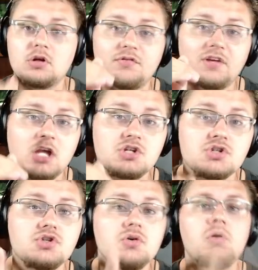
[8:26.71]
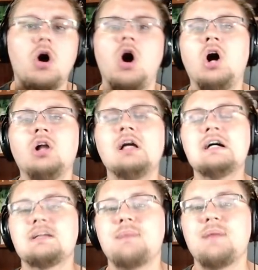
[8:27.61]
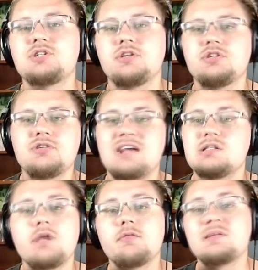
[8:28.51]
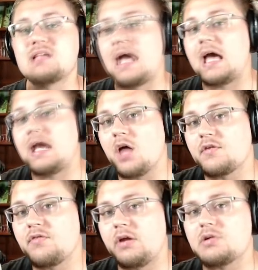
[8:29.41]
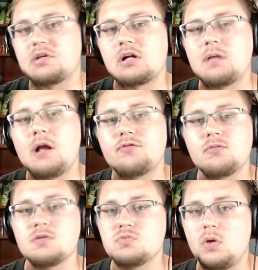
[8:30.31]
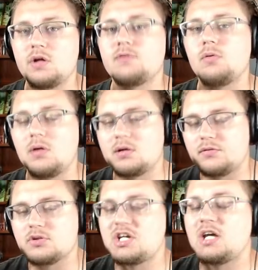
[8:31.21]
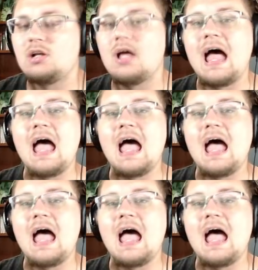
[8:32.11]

notification to all to make sure that you guys never miss any other videos that are coming out from this wonderful, wonderful channel.